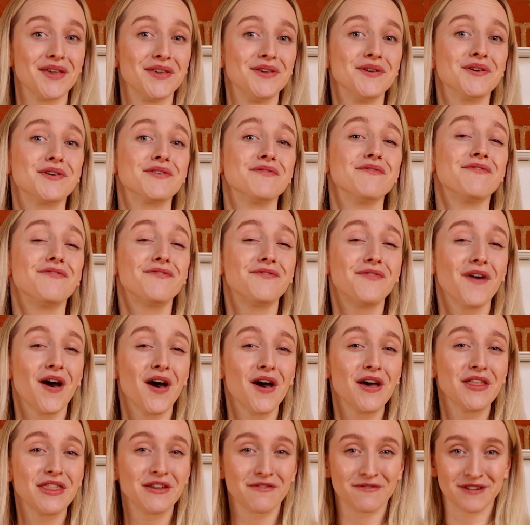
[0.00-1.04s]
You can
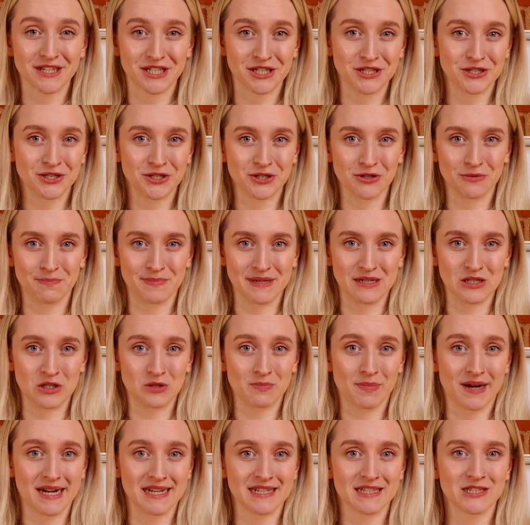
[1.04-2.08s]
further reduce your bills
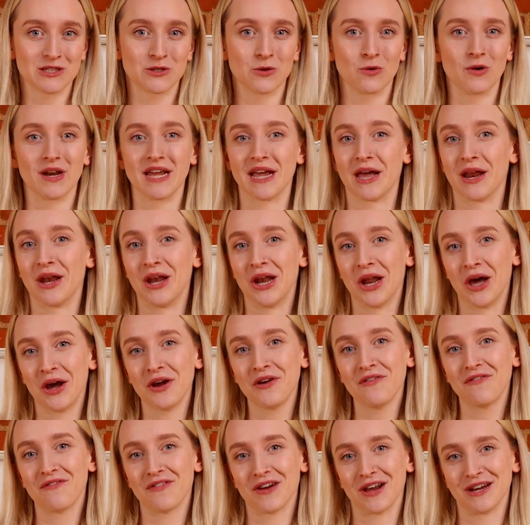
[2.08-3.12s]
by installing a
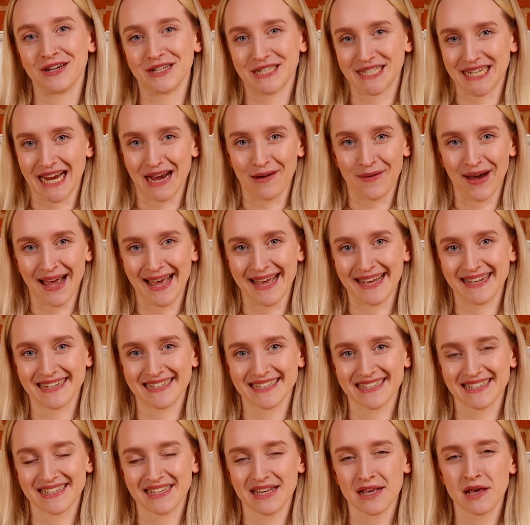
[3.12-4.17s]
low-flow shower
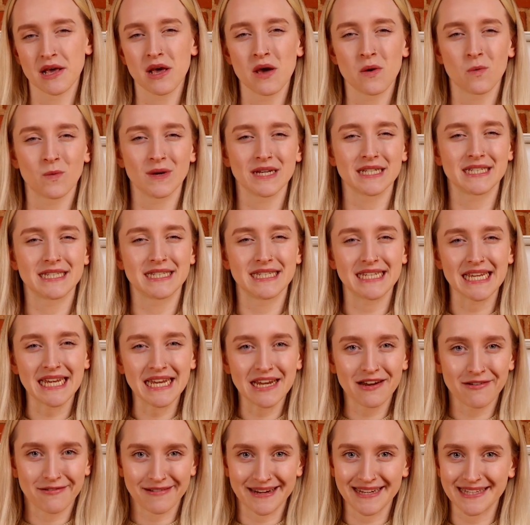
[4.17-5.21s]
head, which
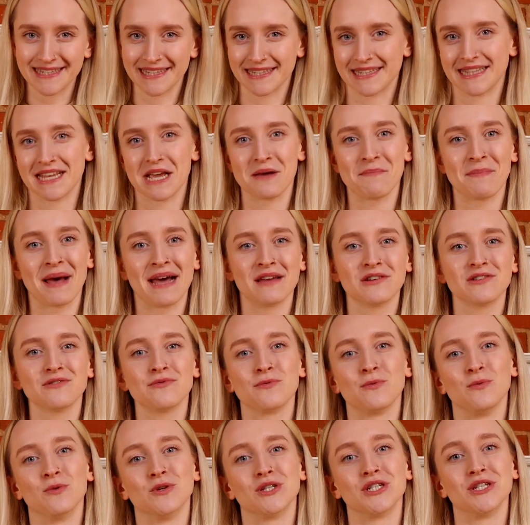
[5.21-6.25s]
decreases the amount
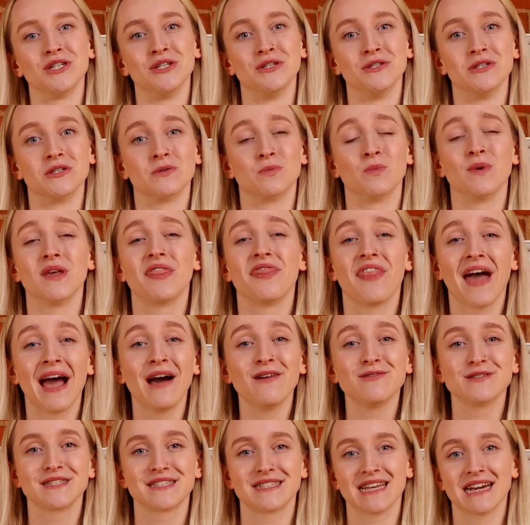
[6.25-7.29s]
of water used
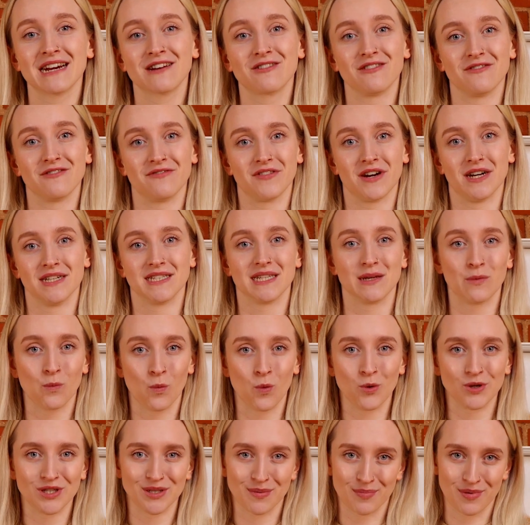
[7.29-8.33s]
without sacrificing
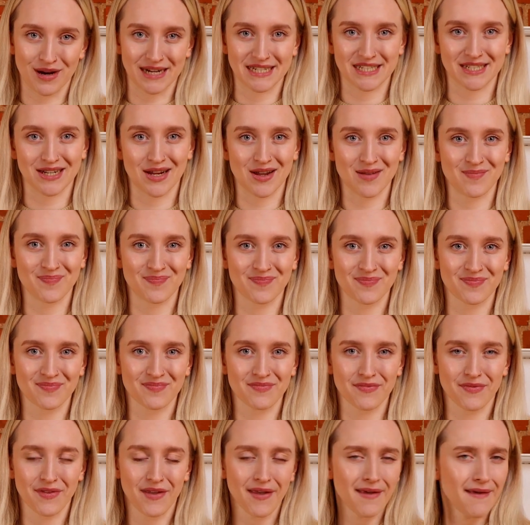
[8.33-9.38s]
water pressure.
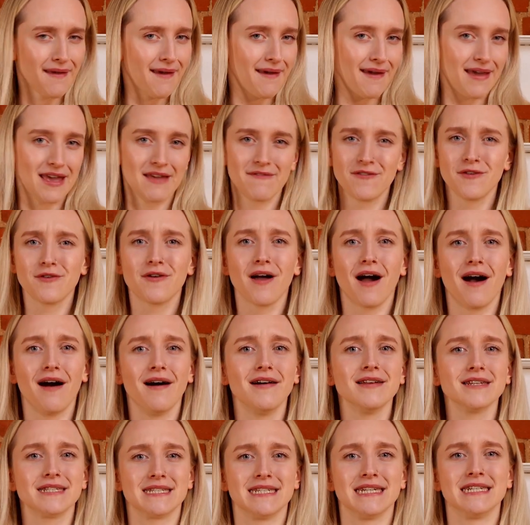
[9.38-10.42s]
If you
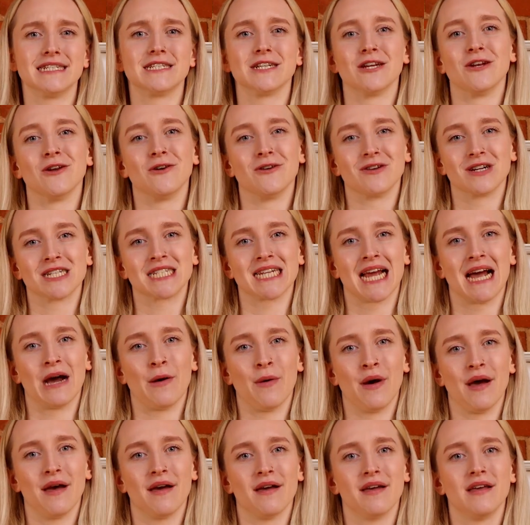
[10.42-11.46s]
can't ditch a long
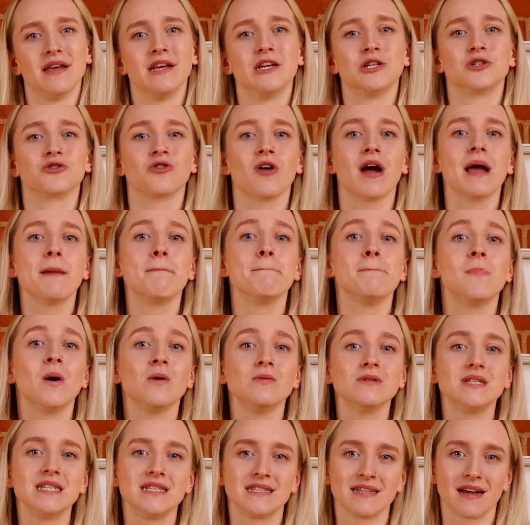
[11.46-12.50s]
shower, try
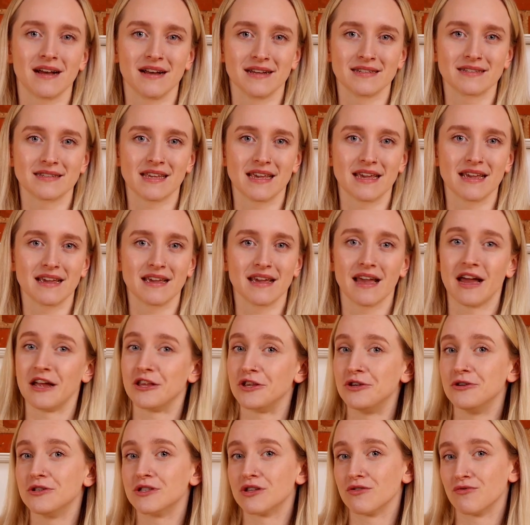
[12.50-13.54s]
multitasking
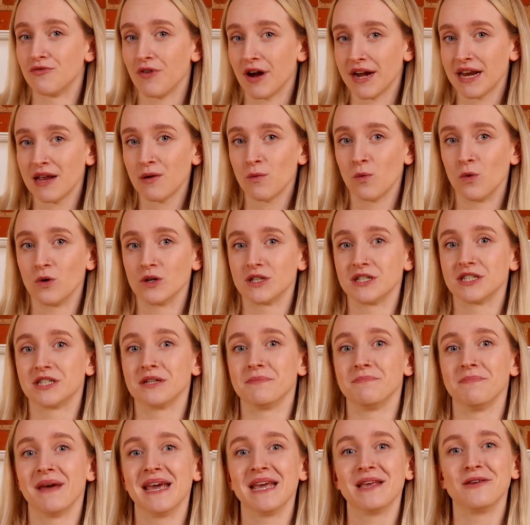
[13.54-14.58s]
and use the running water to
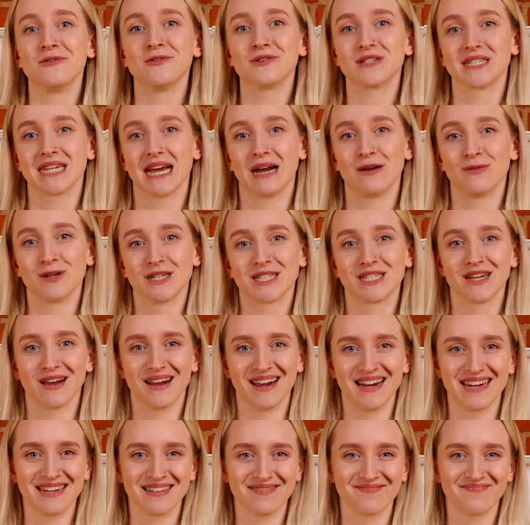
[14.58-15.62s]
make your shower
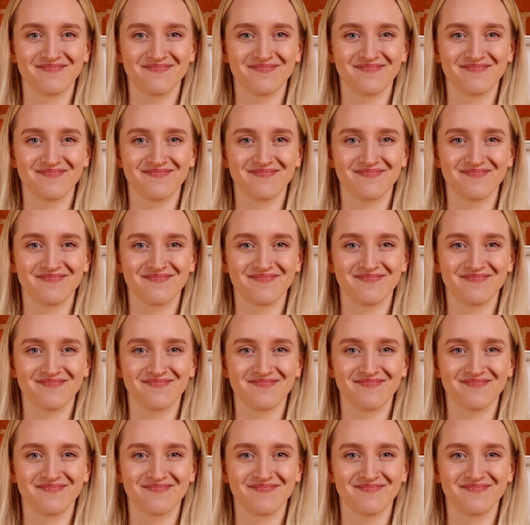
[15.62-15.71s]
shine.